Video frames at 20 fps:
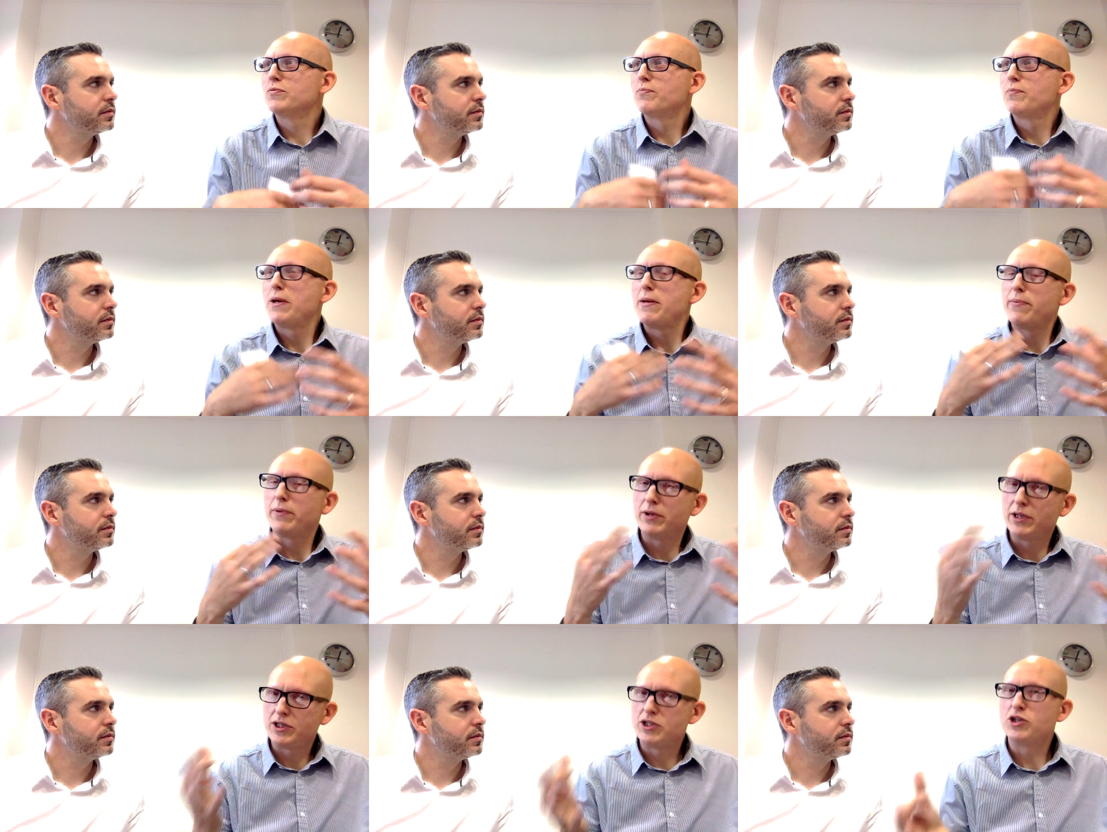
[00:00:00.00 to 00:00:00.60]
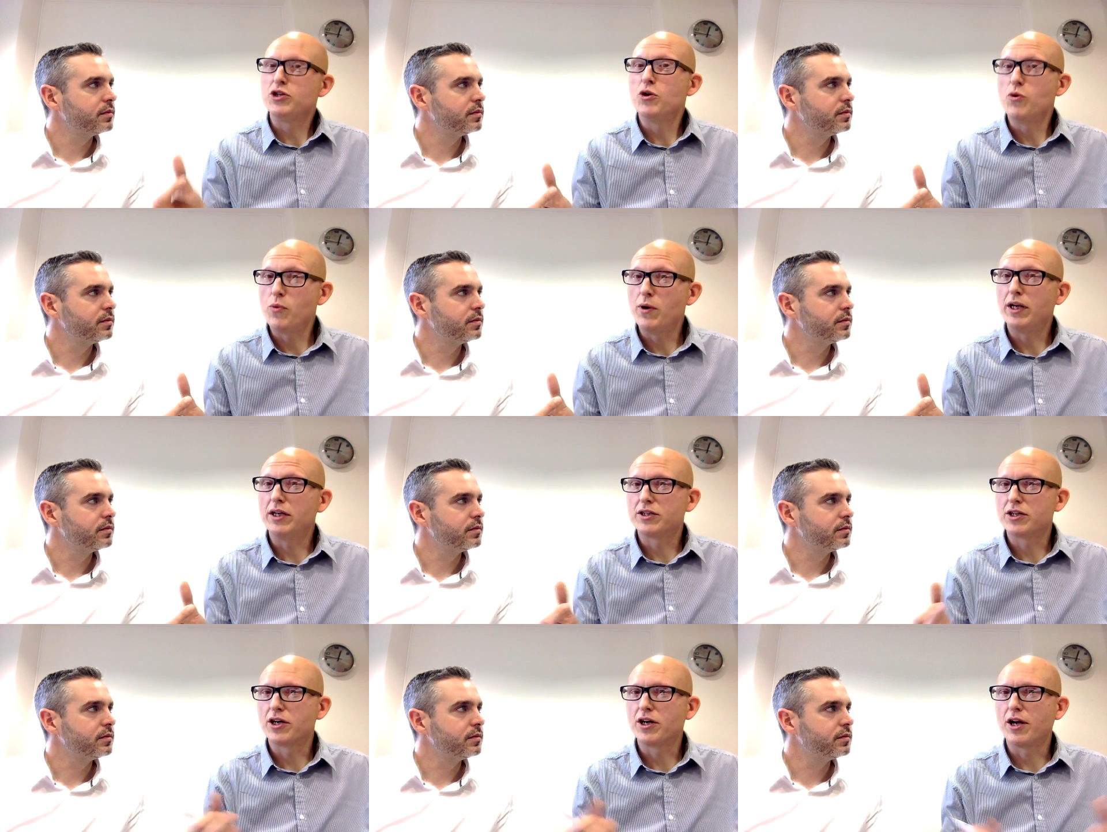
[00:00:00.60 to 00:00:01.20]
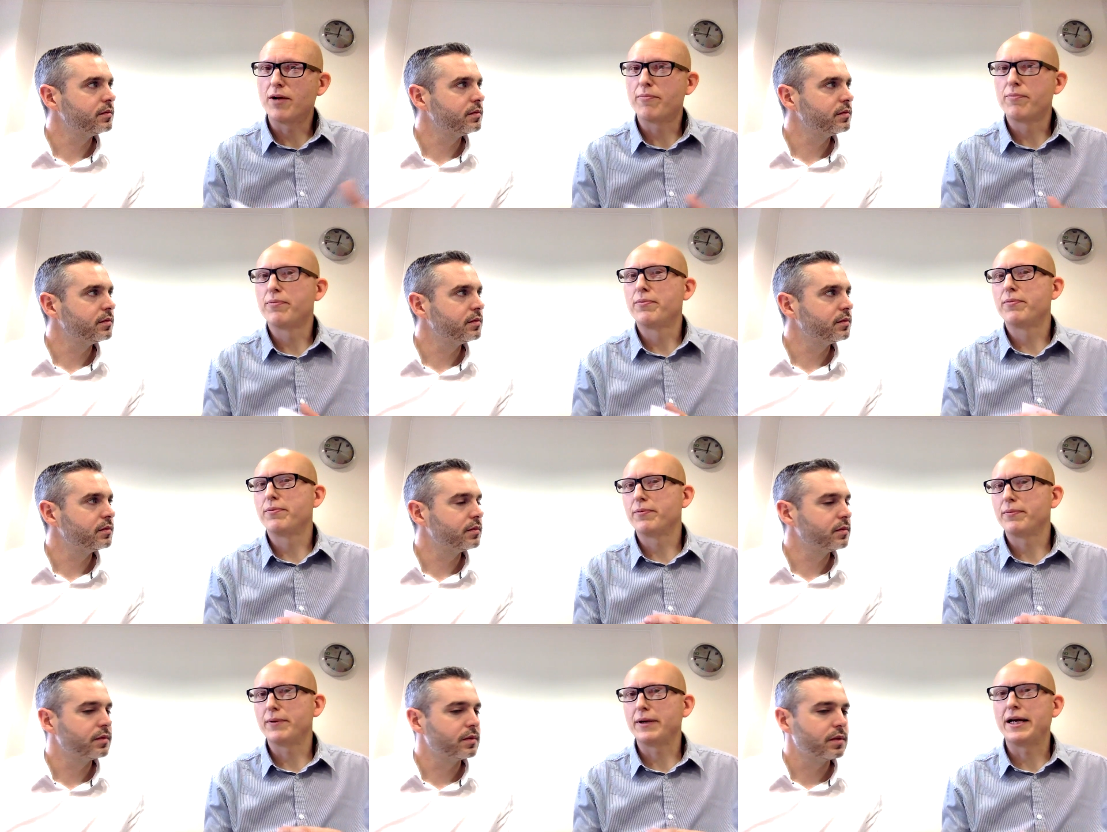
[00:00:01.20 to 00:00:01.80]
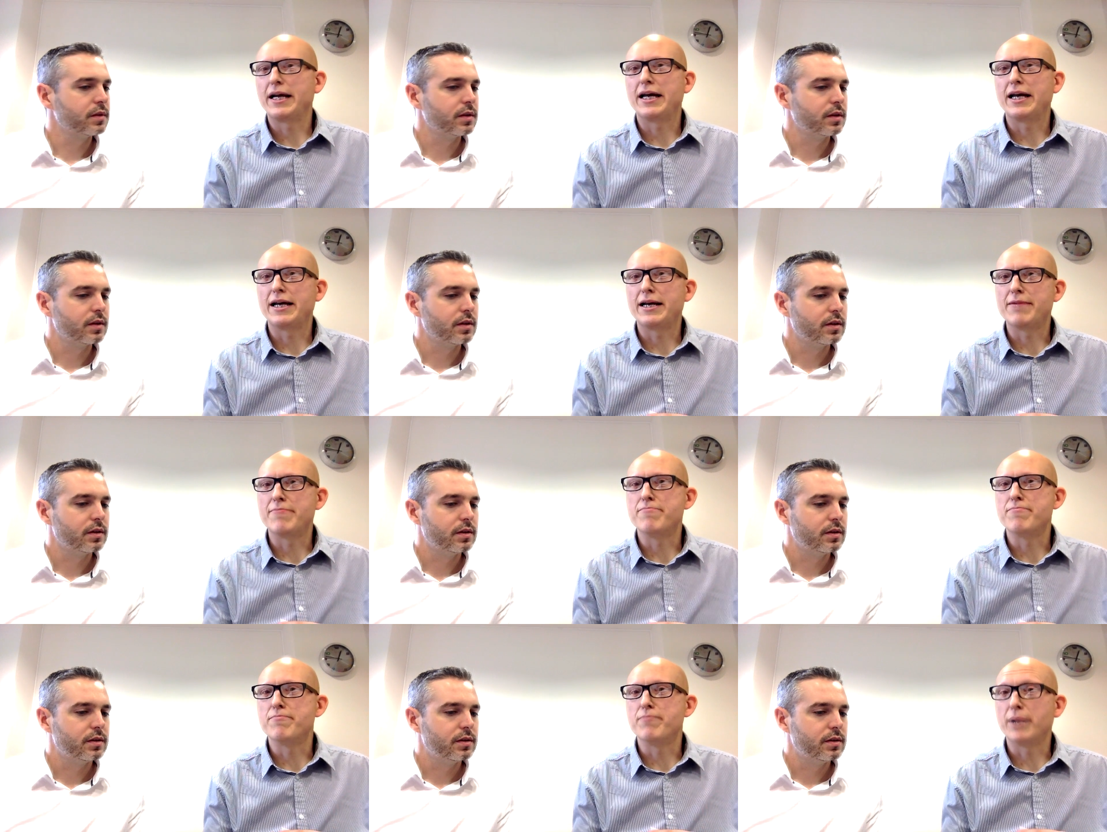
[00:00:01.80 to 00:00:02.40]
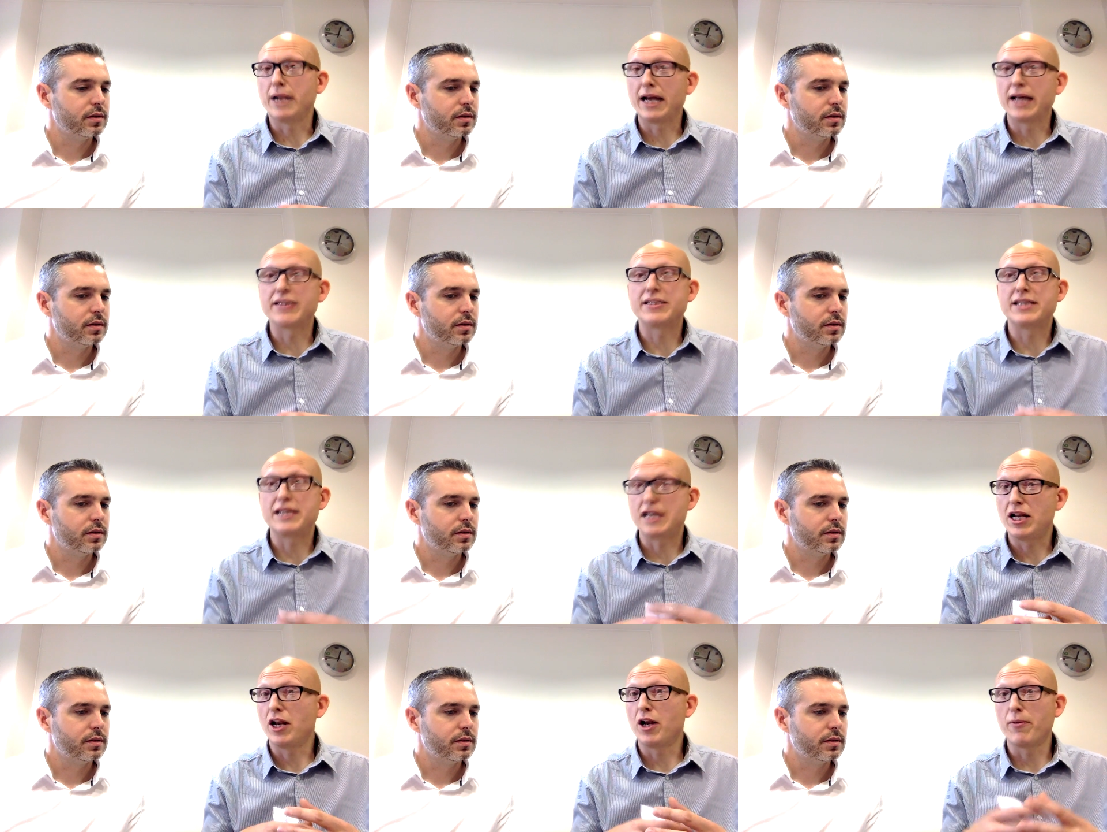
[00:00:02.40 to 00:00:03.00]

Speaker 1: people that you know will turn up, um, but actually a